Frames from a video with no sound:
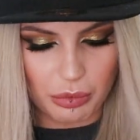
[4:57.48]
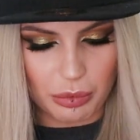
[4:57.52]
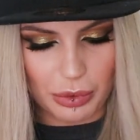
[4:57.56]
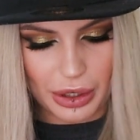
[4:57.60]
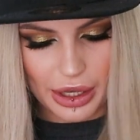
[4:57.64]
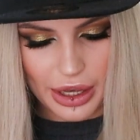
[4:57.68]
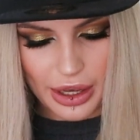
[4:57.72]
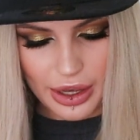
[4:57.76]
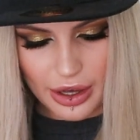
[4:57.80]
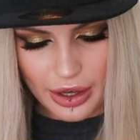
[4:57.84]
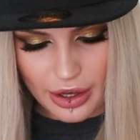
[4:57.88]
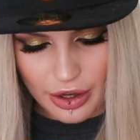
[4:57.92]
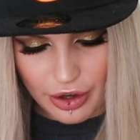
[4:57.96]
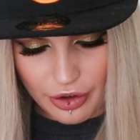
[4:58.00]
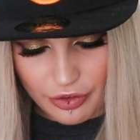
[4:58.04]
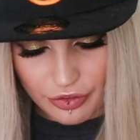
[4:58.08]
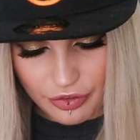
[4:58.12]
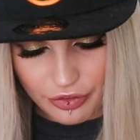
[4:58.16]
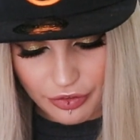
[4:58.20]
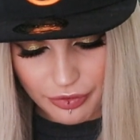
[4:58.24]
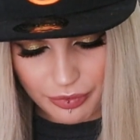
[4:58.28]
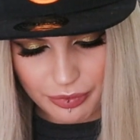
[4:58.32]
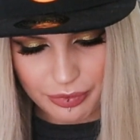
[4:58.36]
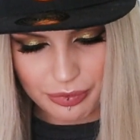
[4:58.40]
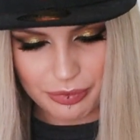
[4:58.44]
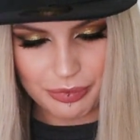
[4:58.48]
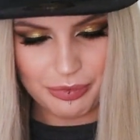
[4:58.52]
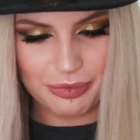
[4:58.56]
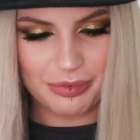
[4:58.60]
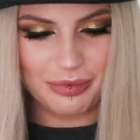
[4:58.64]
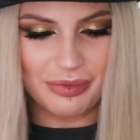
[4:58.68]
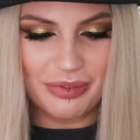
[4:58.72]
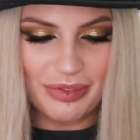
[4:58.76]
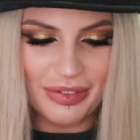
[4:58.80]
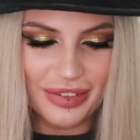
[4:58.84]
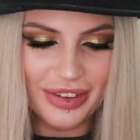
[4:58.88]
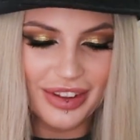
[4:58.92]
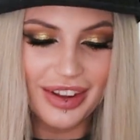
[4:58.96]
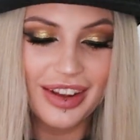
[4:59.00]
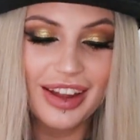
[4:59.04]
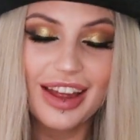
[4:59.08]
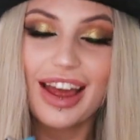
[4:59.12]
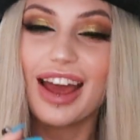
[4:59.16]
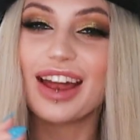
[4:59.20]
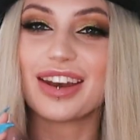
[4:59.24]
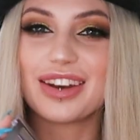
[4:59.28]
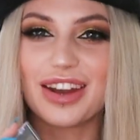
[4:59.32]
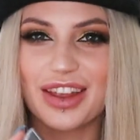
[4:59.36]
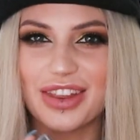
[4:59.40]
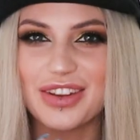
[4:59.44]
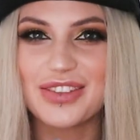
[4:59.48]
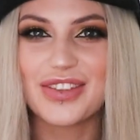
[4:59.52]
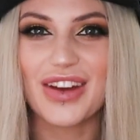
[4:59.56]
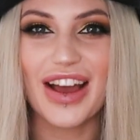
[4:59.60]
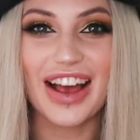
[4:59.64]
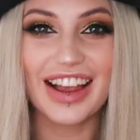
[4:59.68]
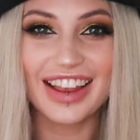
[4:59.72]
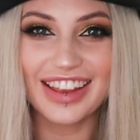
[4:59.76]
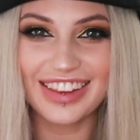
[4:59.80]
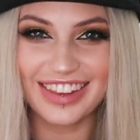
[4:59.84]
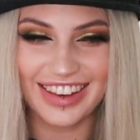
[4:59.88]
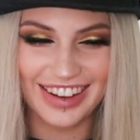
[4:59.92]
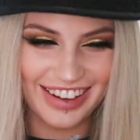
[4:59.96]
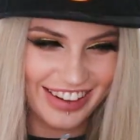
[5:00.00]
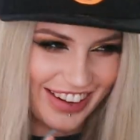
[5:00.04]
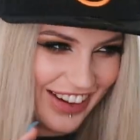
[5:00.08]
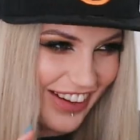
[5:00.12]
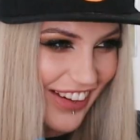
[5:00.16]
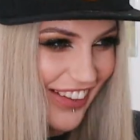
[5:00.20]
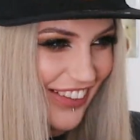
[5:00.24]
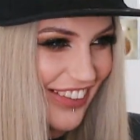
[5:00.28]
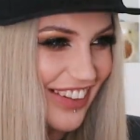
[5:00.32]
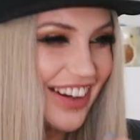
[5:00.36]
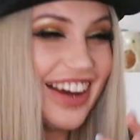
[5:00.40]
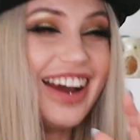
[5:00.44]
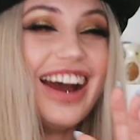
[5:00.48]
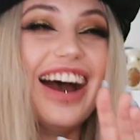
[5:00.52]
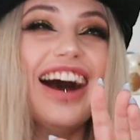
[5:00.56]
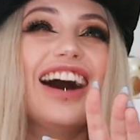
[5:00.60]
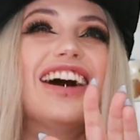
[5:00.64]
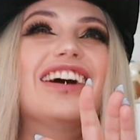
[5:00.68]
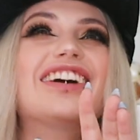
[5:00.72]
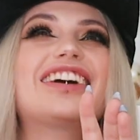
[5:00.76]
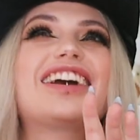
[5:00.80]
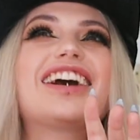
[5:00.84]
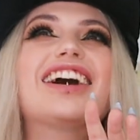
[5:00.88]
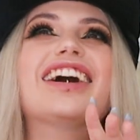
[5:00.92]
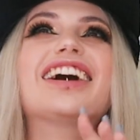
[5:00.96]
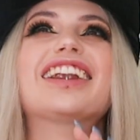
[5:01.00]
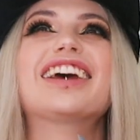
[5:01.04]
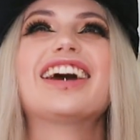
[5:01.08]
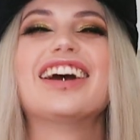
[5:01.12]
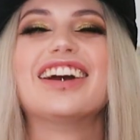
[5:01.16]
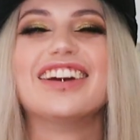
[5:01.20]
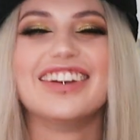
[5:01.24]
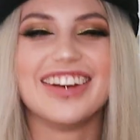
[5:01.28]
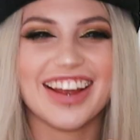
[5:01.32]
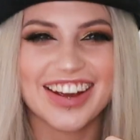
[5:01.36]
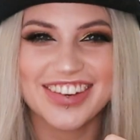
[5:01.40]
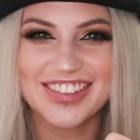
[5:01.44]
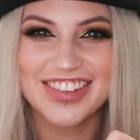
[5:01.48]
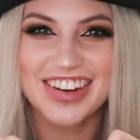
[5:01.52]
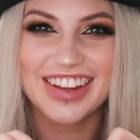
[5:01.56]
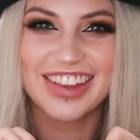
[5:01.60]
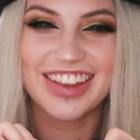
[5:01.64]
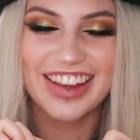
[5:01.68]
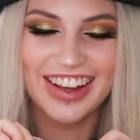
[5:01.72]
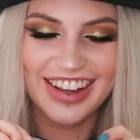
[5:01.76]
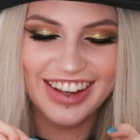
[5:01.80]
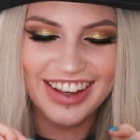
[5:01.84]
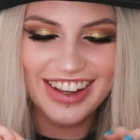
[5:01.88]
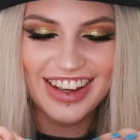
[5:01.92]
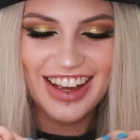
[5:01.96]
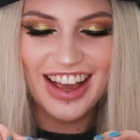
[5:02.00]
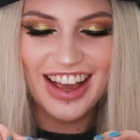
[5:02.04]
And we have Another palette that I own. Oh god, I own everything.